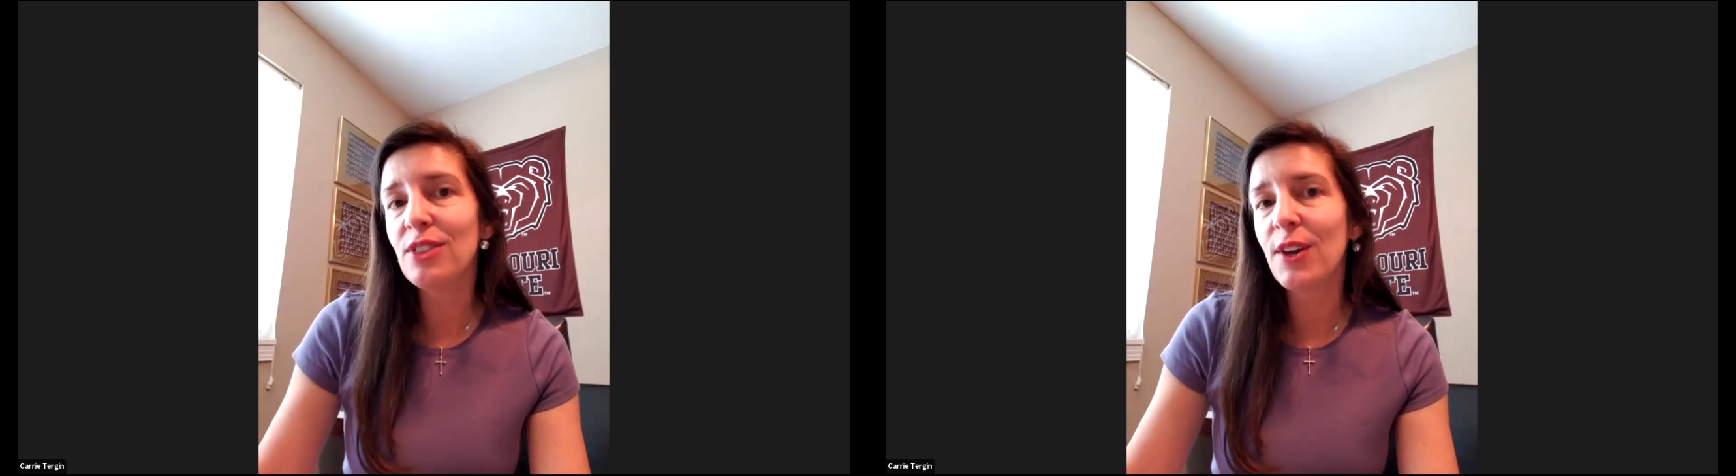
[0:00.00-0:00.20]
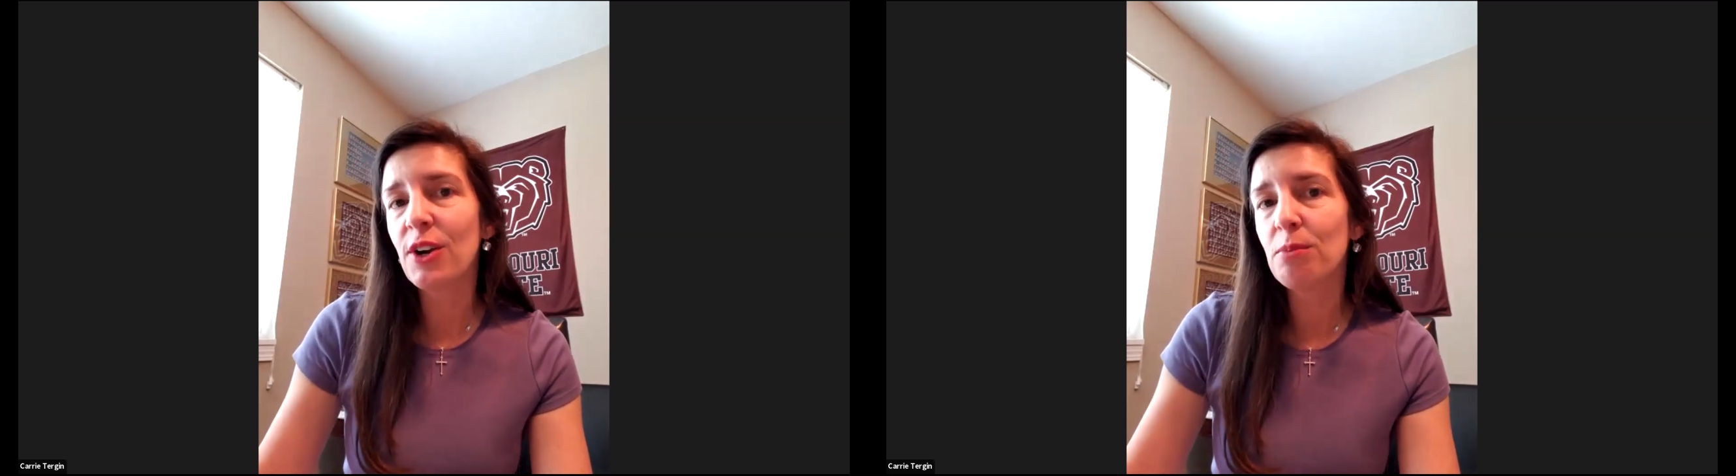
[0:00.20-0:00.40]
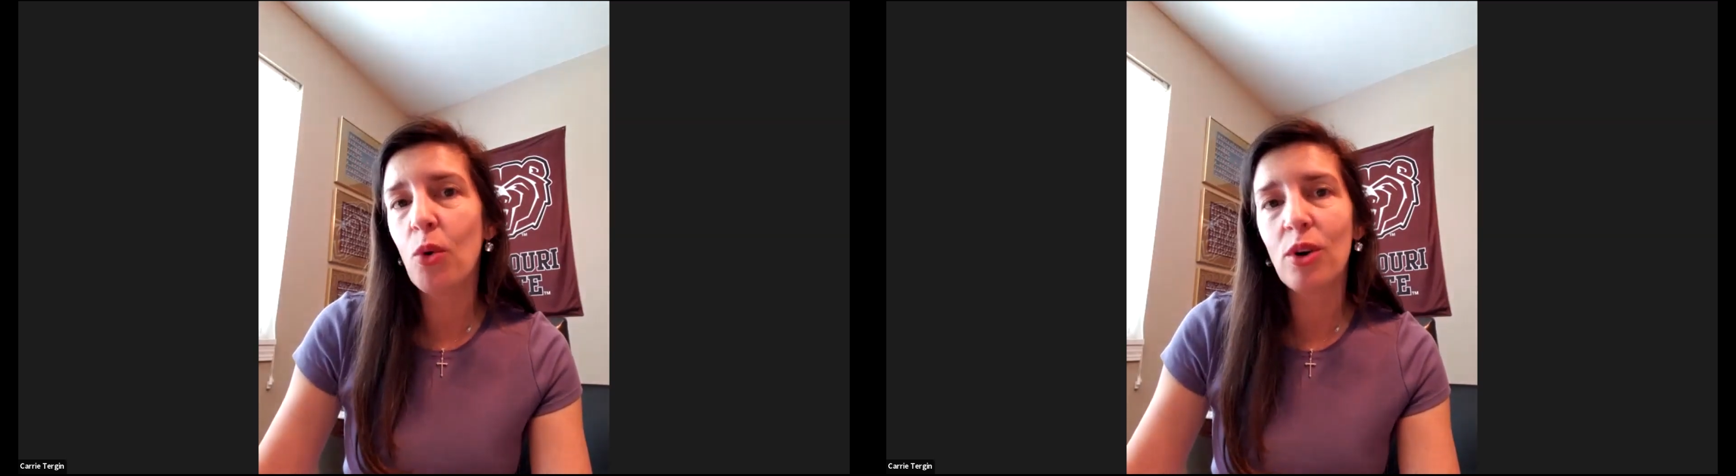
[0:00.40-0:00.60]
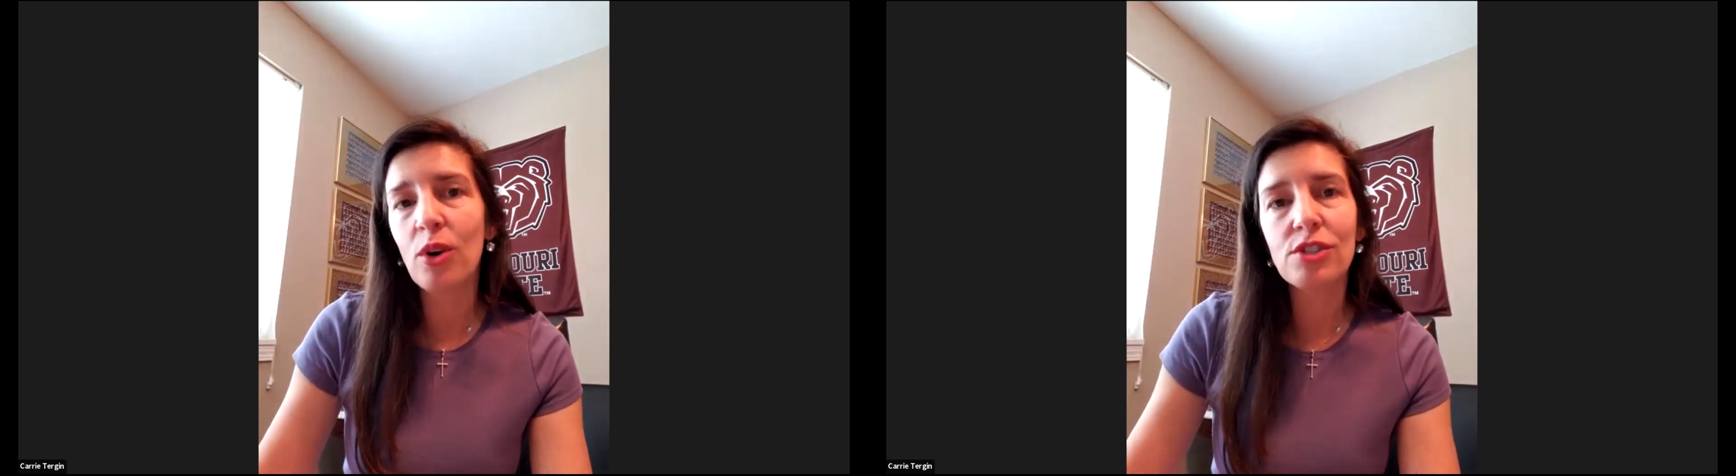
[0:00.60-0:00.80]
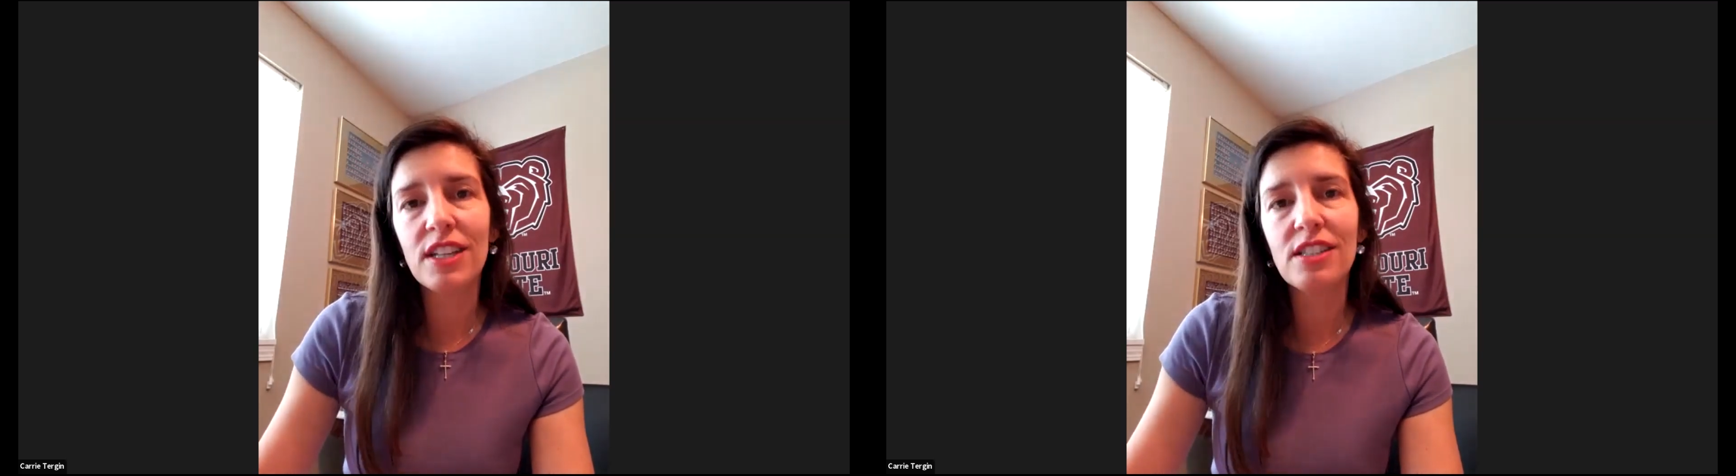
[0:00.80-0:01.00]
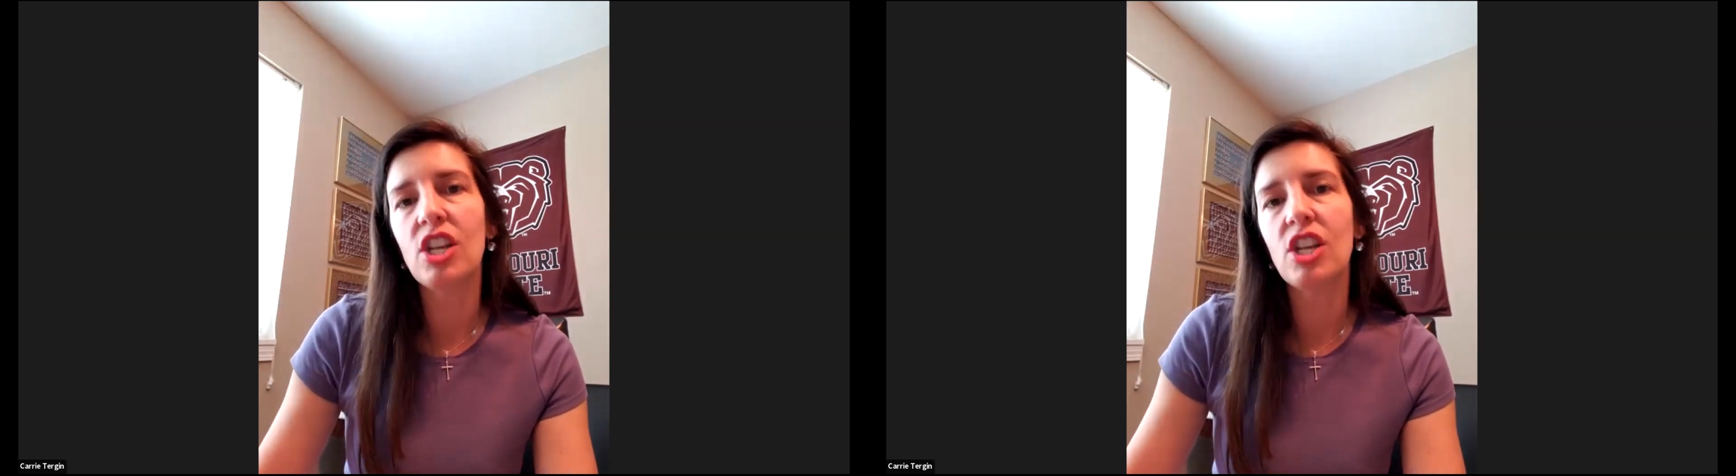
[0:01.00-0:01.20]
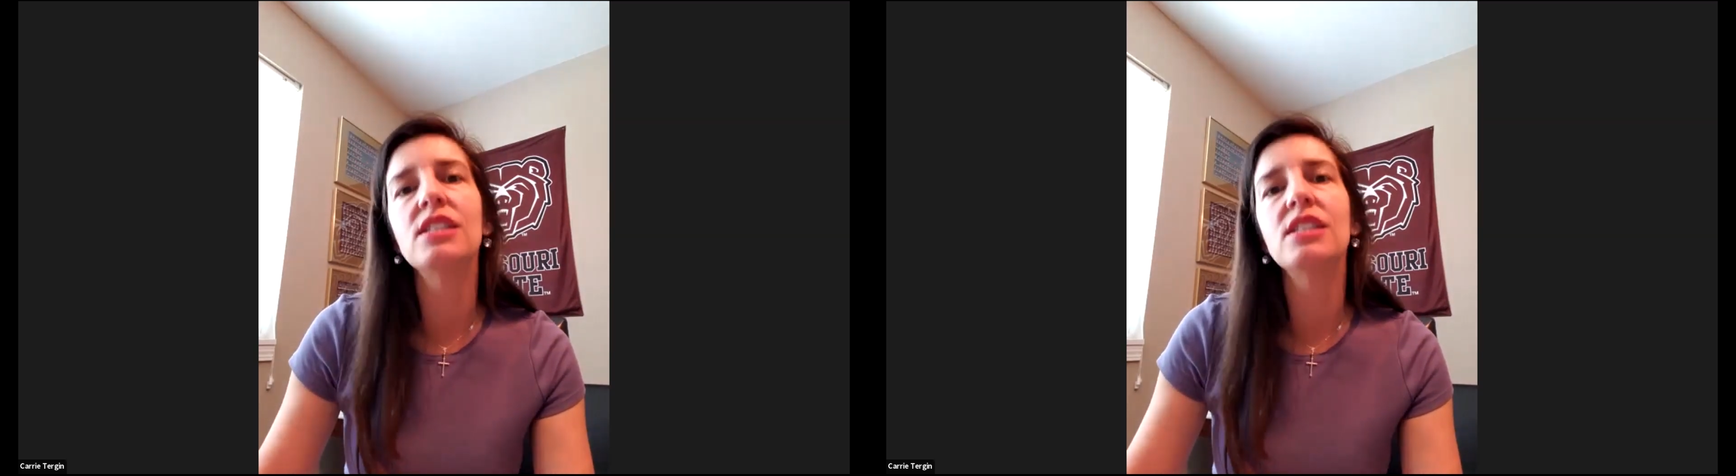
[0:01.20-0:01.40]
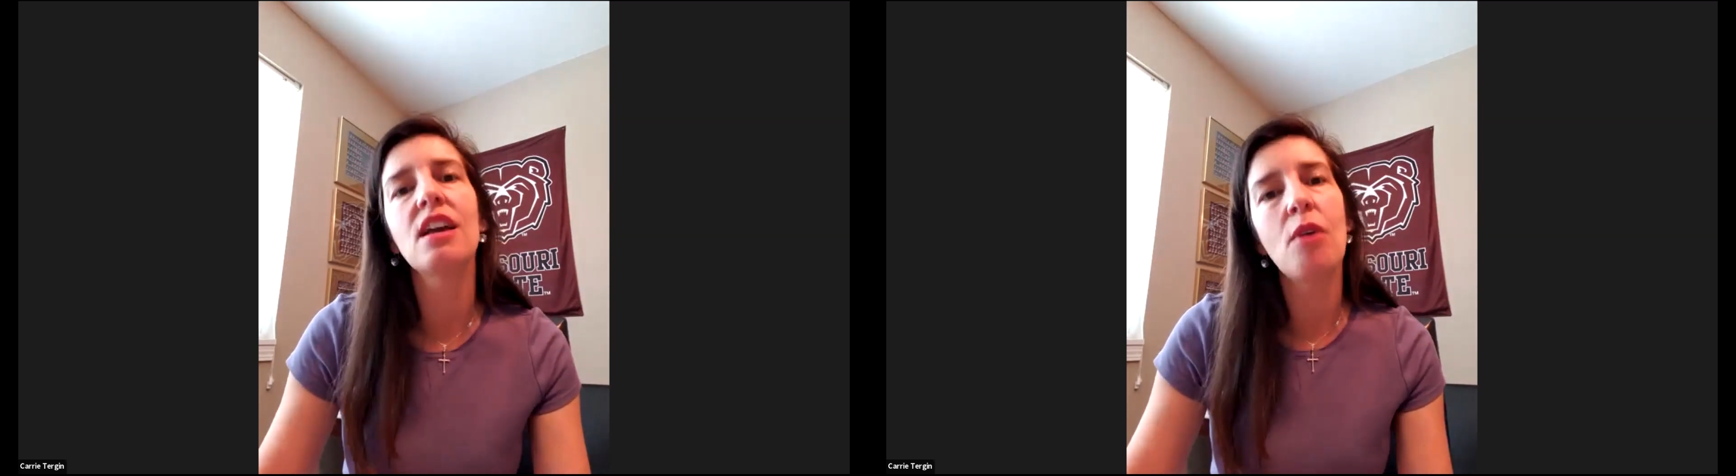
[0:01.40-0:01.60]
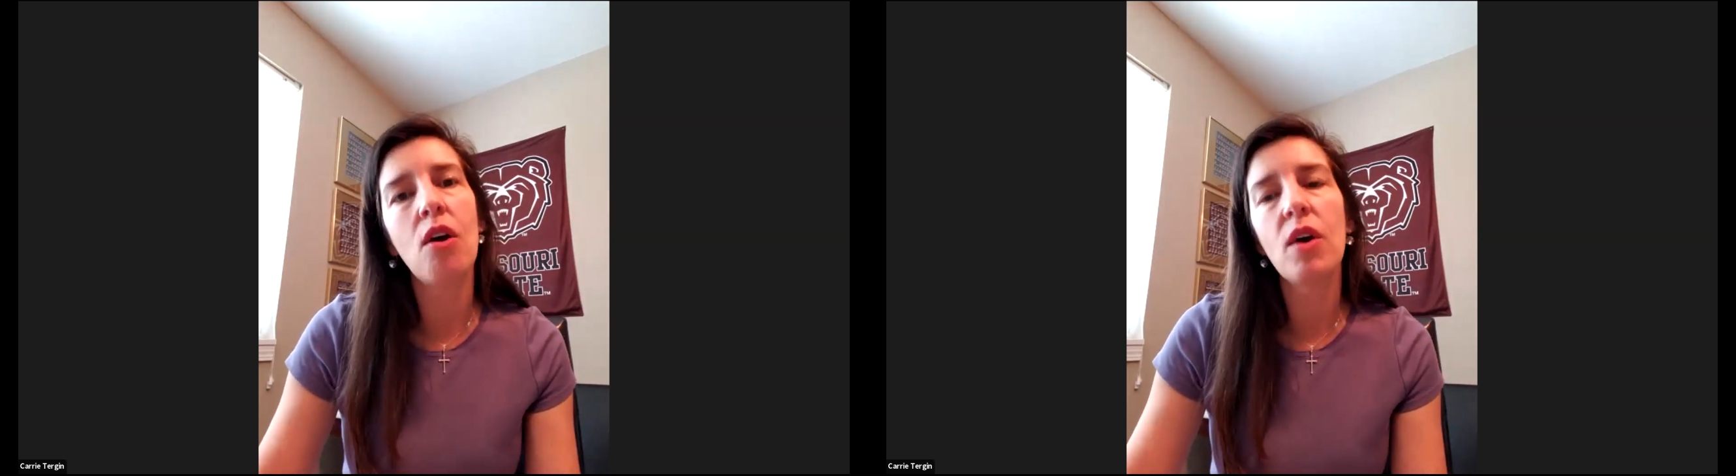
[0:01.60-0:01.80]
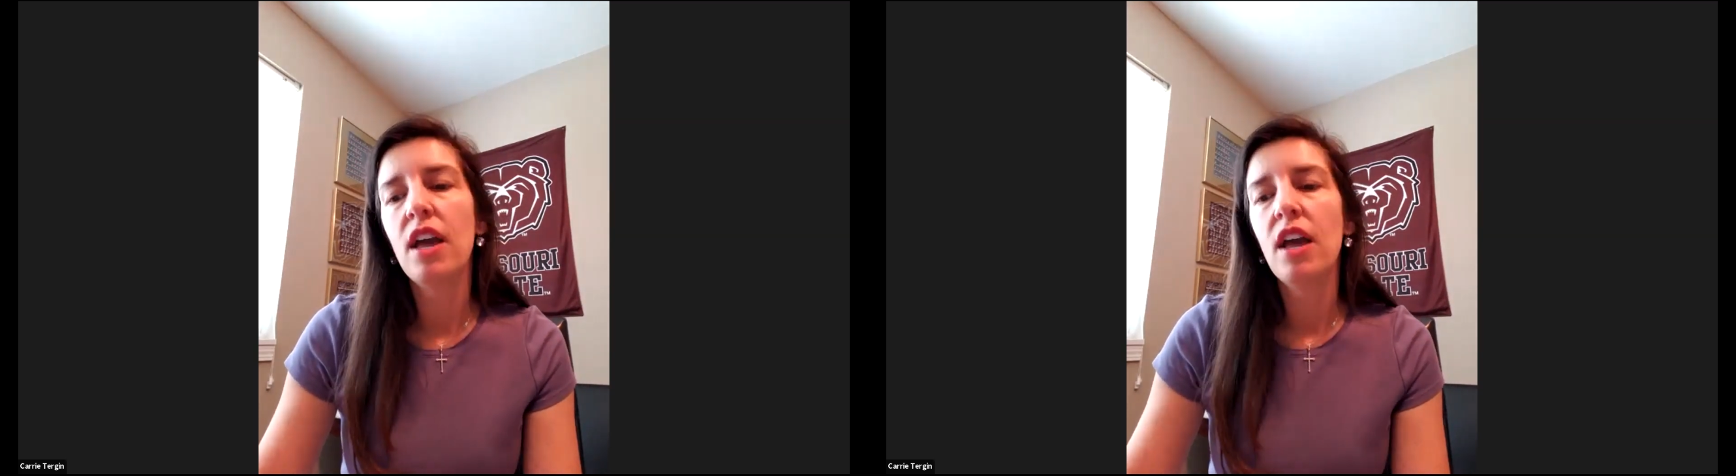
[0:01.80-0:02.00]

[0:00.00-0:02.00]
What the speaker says: there at Porch Fest JCMO,